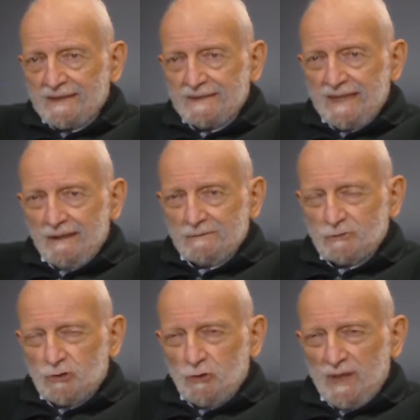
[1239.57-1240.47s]
Now,
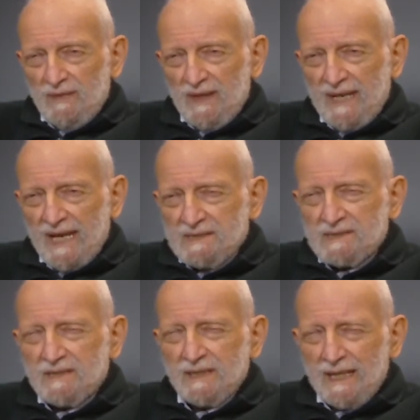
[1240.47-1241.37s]
during the next
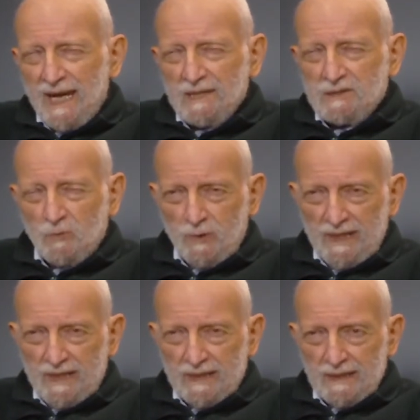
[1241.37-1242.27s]
to the last
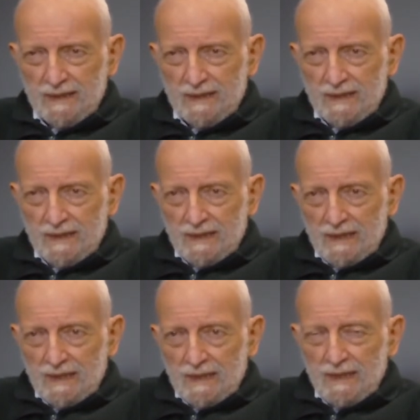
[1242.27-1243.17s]
week
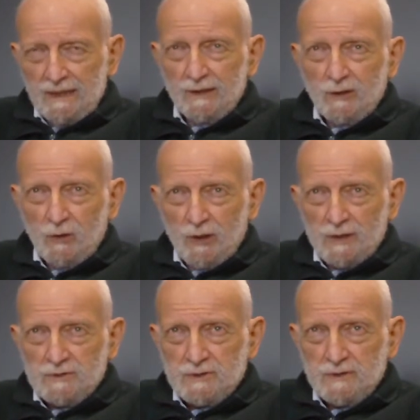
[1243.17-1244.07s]
in the
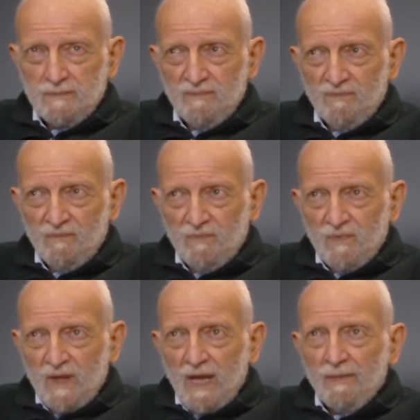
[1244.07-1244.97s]
course,
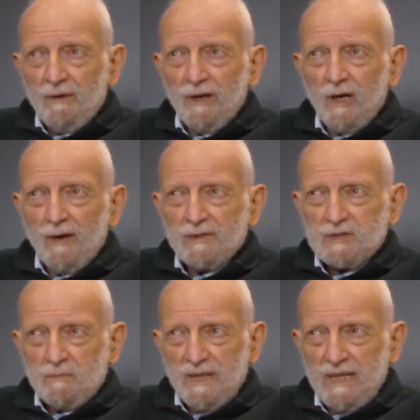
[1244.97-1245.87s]
there are going
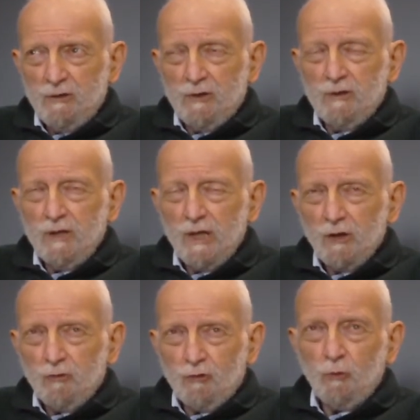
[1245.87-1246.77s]
to be
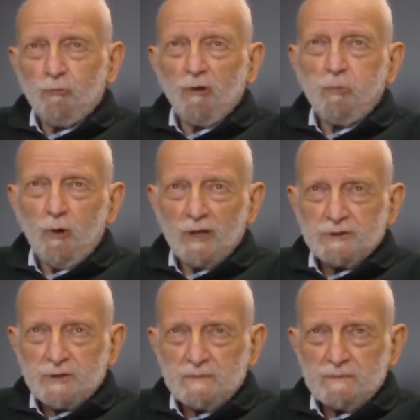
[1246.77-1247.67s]
group
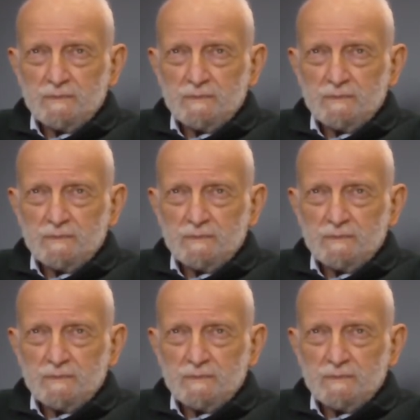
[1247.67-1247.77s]
reports.